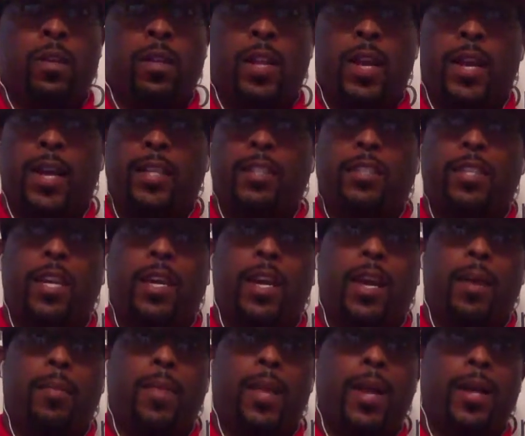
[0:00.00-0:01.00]
Like I say,
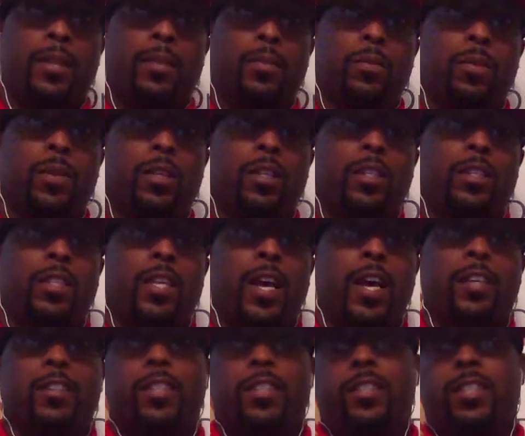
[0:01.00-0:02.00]
I'm not one of these
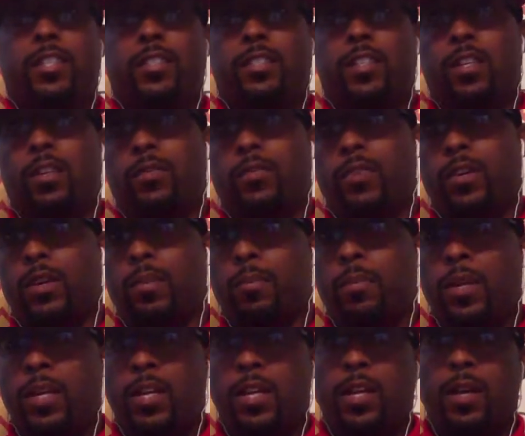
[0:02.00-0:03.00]
guys that's just in it for the money.